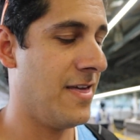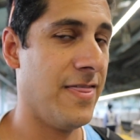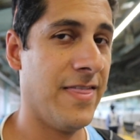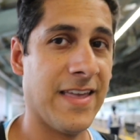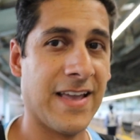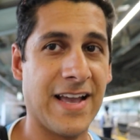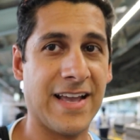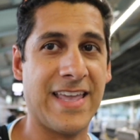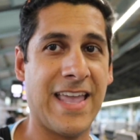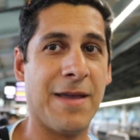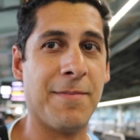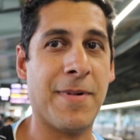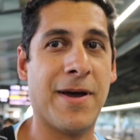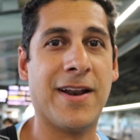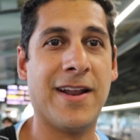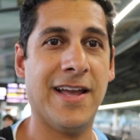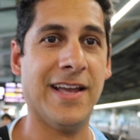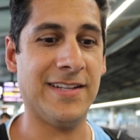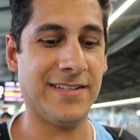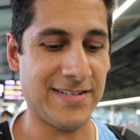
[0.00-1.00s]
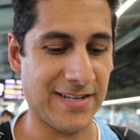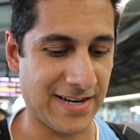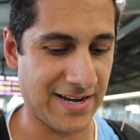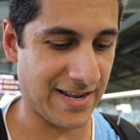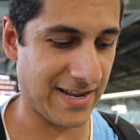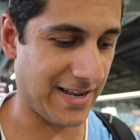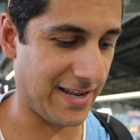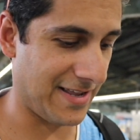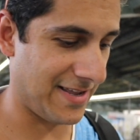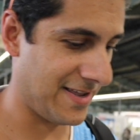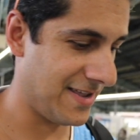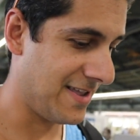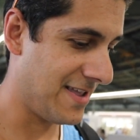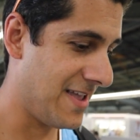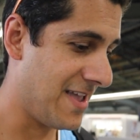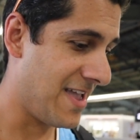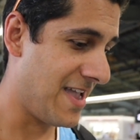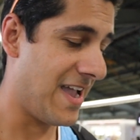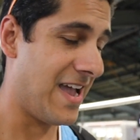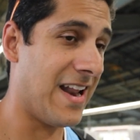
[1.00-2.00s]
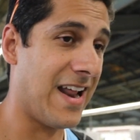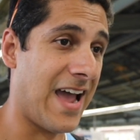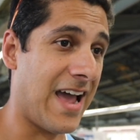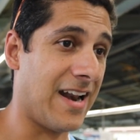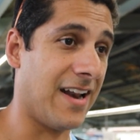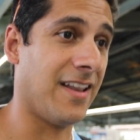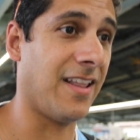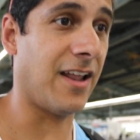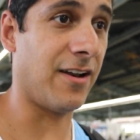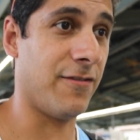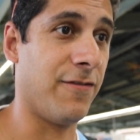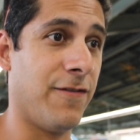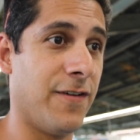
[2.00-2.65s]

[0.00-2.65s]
think I came out ahead today, and I had a lot of